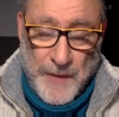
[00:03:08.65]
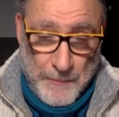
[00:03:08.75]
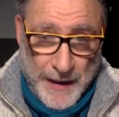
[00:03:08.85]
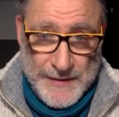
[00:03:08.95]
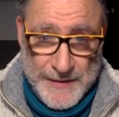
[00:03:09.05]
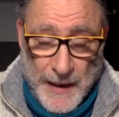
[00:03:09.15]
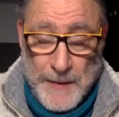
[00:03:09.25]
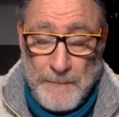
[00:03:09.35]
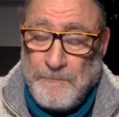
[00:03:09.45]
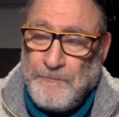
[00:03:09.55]
month's
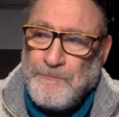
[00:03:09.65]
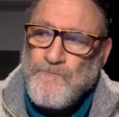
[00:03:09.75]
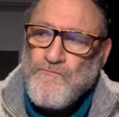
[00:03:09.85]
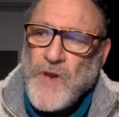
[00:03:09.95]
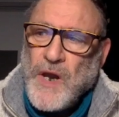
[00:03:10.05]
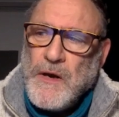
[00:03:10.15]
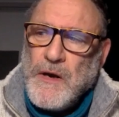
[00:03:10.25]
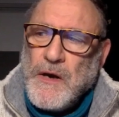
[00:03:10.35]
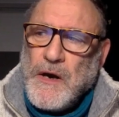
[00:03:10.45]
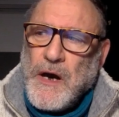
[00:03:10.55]
time.
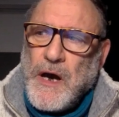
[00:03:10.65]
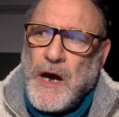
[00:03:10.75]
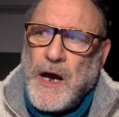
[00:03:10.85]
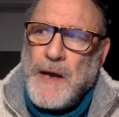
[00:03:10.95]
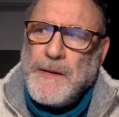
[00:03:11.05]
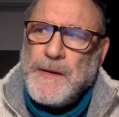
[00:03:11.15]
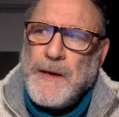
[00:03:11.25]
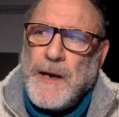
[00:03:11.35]
And